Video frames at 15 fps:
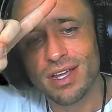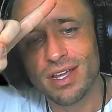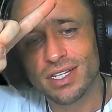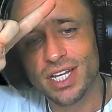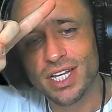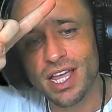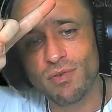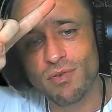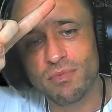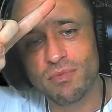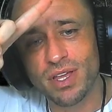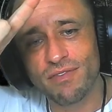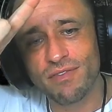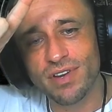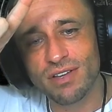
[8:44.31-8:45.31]
Check out one of my
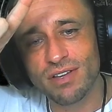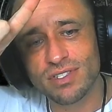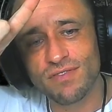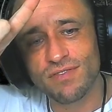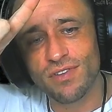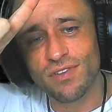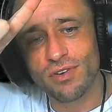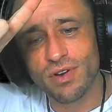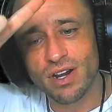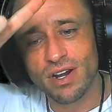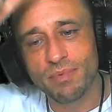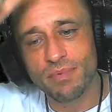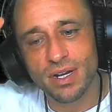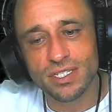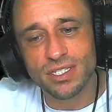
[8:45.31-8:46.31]
other videos that's floating around up
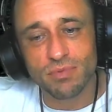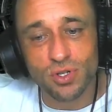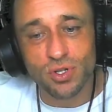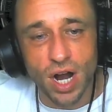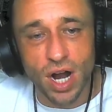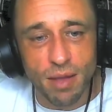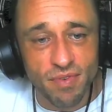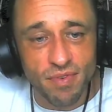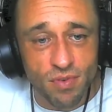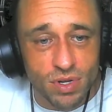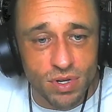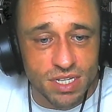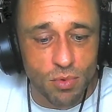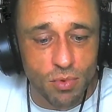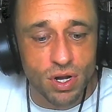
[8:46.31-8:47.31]
here. Subscribe if you want
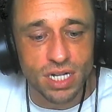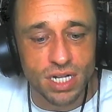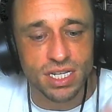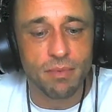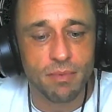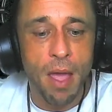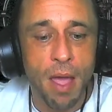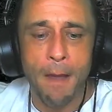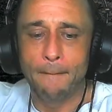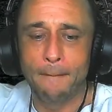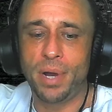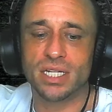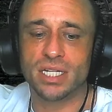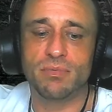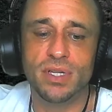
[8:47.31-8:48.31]
to see more content,
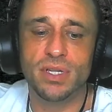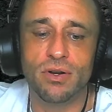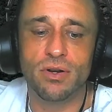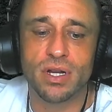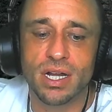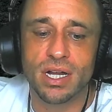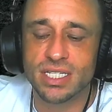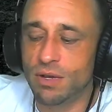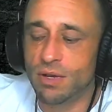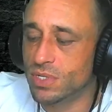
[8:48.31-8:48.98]
possibly your content.